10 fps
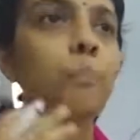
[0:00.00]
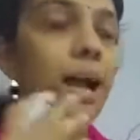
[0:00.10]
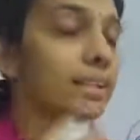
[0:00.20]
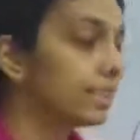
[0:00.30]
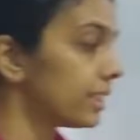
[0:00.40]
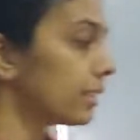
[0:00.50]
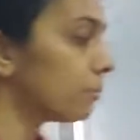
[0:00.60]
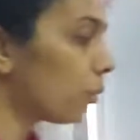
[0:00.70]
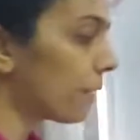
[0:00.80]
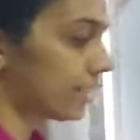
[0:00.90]

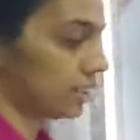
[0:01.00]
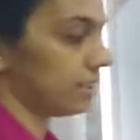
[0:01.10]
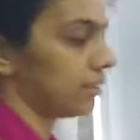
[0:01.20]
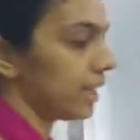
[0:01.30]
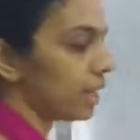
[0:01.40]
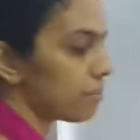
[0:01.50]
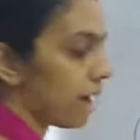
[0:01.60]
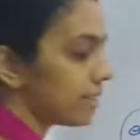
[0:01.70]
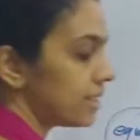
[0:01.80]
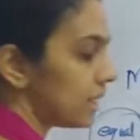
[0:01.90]

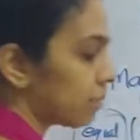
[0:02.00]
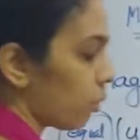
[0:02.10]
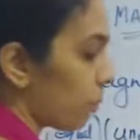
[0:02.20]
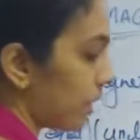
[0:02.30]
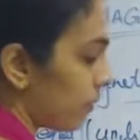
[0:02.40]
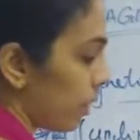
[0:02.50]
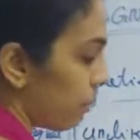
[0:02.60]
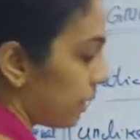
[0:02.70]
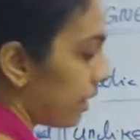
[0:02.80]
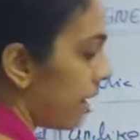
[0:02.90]
magnetic moment will
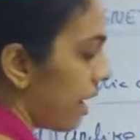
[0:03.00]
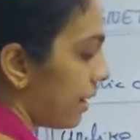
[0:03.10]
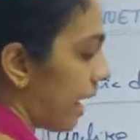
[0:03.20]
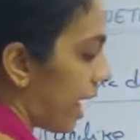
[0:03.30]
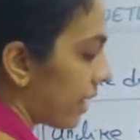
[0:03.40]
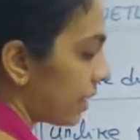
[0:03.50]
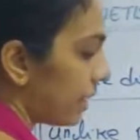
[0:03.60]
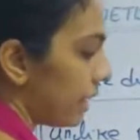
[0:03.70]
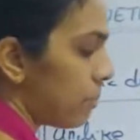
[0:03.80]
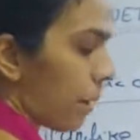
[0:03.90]
be
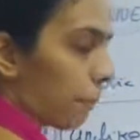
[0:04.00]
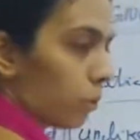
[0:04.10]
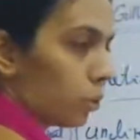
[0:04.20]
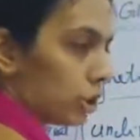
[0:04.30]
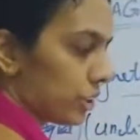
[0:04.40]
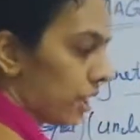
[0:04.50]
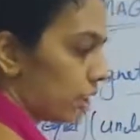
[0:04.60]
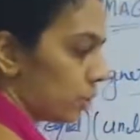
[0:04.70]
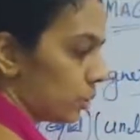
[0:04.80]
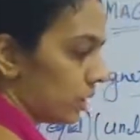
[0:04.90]
directly
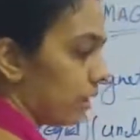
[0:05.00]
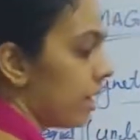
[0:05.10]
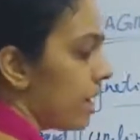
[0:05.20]
proportional to the